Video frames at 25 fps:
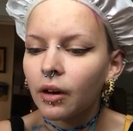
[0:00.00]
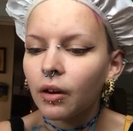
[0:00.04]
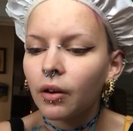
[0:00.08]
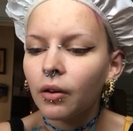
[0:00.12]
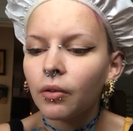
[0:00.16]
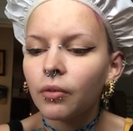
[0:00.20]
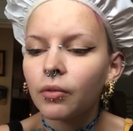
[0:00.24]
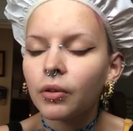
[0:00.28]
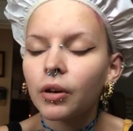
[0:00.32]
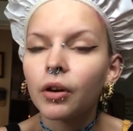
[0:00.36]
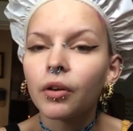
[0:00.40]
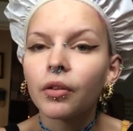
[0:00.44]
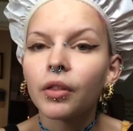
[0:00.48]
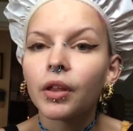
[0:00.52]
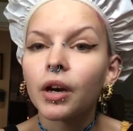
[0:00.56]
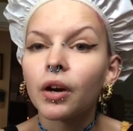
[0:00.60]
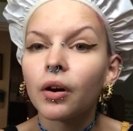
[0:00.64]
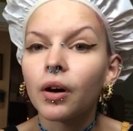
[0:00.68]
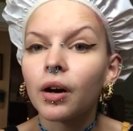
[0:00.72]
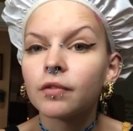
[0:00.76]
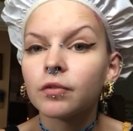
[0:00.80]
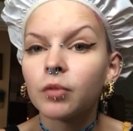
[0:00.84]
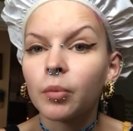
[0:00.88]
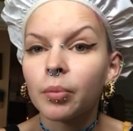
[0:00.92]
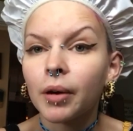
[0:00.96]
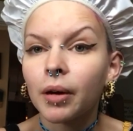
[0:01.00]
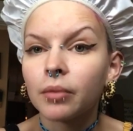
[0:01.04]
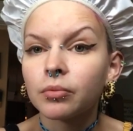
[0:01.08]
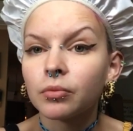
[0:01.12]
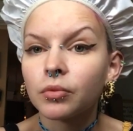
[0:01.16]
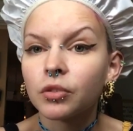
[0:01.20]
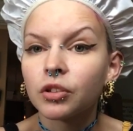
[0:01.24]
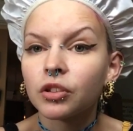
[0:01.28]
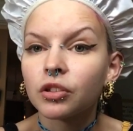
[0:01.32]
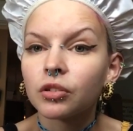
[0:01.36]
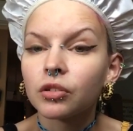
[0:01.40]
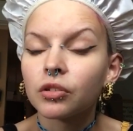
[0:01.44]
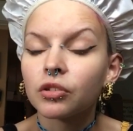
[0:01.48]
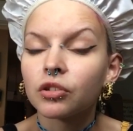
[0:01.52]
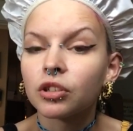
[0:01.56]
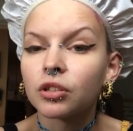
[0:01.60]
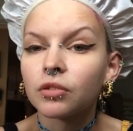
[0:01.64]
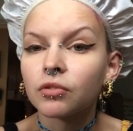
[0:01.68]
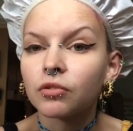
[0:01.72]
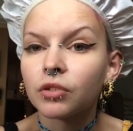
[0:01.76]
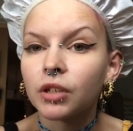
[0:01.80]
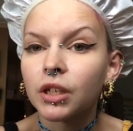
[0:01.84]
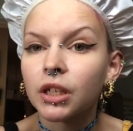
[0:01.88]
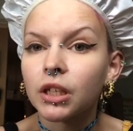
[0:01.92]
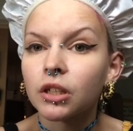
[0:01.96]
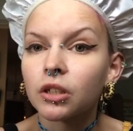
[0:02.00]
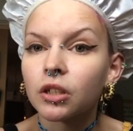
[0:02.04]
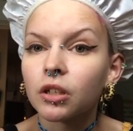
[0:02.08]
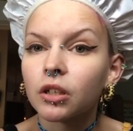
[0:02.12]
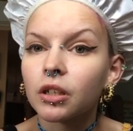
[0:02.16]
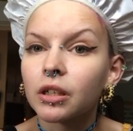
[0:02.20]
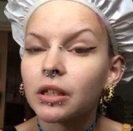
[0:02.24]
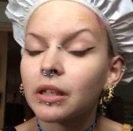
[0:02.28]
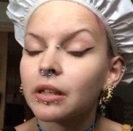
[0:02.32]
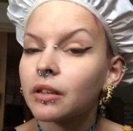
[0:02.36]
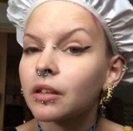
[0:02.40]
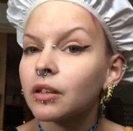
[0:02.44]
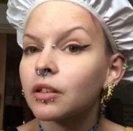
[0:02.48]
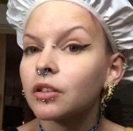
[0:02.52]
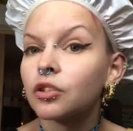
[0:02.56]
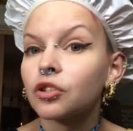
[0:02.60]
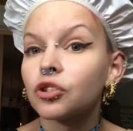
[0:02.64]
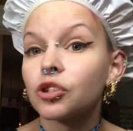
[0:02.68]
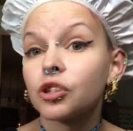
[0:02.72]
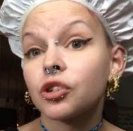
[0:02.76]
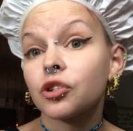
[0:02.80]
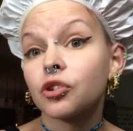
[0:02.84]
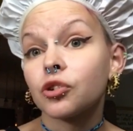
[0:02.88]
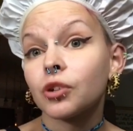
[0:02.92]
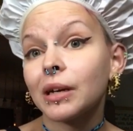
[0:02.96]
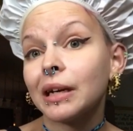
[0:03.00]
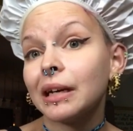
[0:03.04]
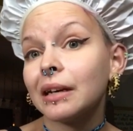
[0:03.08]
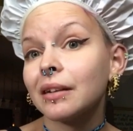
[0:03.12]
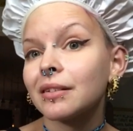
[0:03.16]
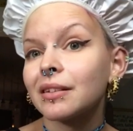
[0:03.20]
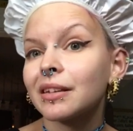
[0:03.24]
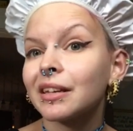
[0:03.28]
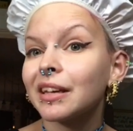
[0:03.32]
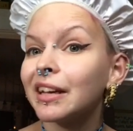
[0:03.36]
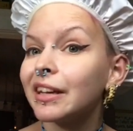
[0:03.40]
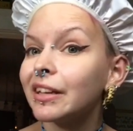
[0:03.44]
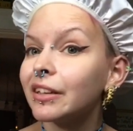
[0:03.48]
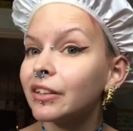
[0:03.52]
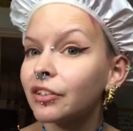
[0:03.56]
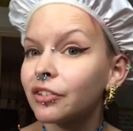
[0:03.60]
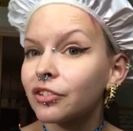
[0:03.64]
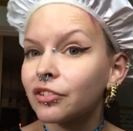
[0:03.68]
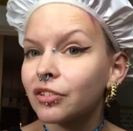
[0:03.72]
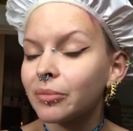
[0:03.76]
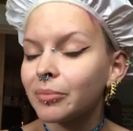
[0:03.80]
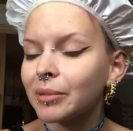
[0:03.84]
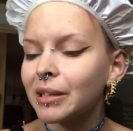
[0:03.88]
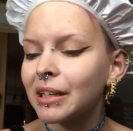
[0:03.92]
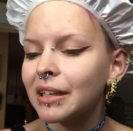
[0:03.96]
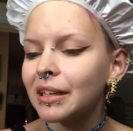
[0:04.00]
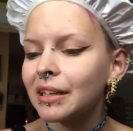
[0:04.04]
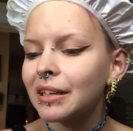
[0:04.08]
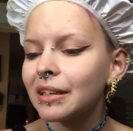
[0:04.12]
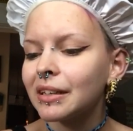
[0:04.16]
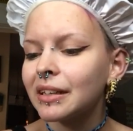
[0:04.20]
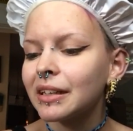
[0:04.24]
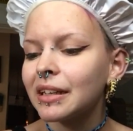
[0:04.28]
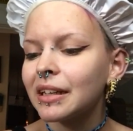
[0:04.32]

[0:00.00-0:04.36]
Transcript: oh no, they don't have a problem with delusion or grandeur or anything, they're just trans and getting discriminated